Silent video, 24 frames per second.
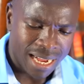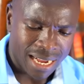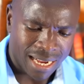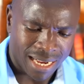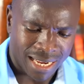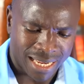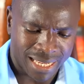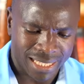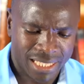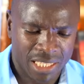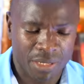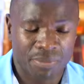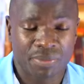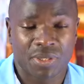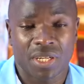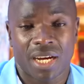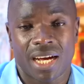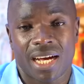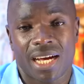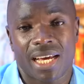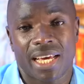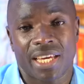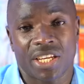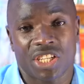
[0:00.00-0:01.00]

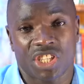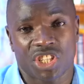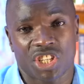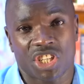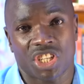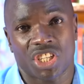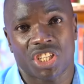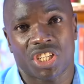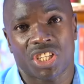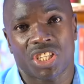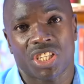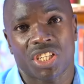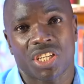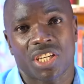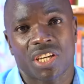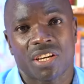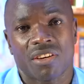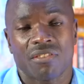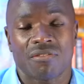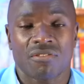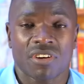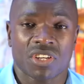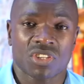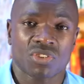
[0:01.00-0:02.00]
18,
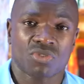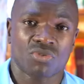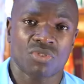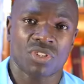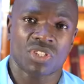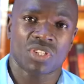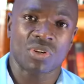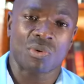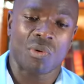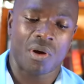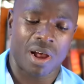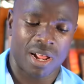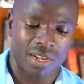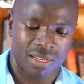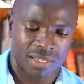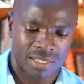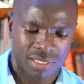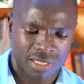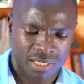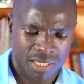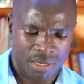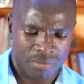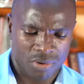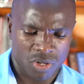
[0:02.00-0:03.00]
verse 21.
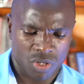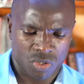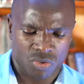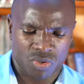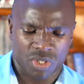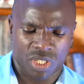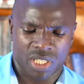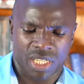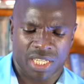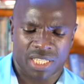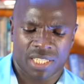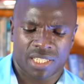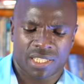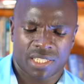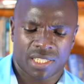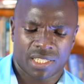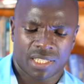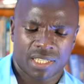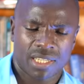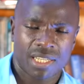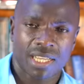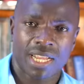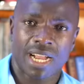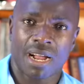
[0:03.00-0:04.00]
I'm going to read just
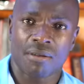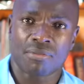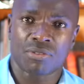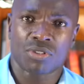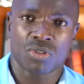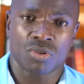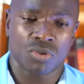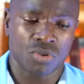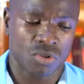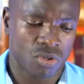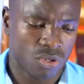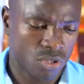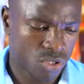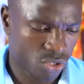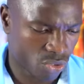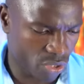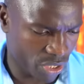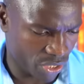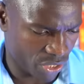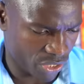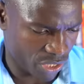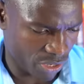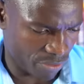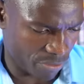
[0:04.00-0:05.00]
up to
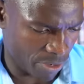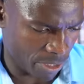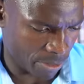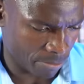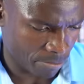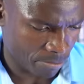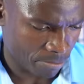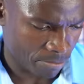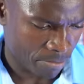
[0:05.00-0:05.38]
27.